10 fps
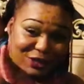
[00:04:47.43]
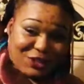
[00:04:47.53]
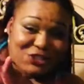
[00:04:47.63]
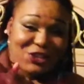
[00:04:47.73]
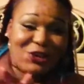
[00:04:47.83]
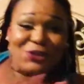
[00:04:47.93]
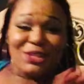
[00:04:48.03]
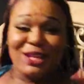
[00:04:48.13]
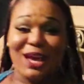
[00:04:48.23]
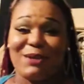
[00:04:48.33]
They showed
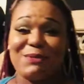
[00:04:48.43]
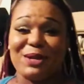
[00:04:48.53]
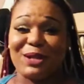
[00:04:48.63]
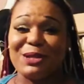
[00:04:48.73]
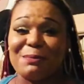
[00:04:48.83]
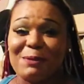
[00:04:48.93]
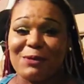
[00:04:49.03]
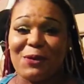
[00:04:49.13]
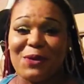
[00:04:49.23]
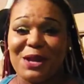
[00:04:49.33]
it like when the clip of
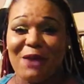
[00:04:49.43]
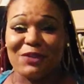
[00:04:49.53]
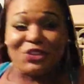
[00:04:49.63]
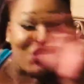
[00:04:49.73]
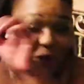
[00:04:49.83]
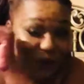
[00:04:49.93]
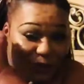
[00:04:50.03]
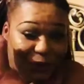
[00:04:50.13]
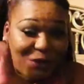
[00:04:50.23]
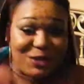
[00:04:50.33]
it going out, they showed her
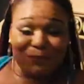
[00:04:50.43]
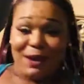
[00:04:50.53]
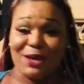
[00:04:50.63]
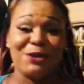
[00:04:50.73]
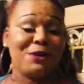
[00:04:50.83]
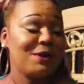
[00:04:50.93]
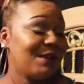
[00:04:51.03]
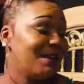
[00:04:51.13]
doing this right here.